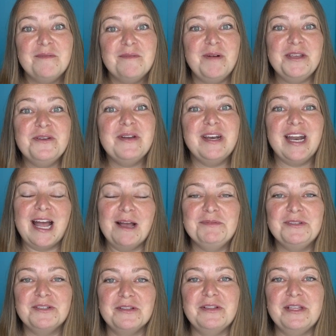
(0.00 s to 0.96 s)
But you can
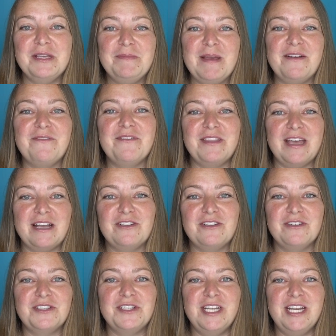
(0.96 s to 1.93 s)
absolutely pay for the
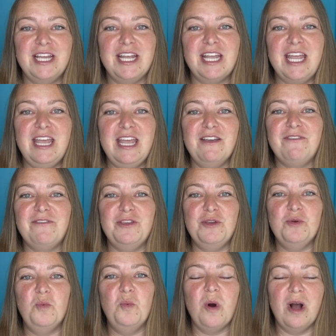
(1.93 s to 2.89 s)
extra seating if
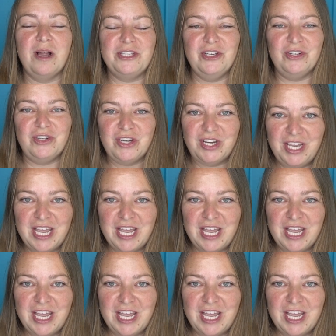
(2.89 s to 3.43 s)
you want to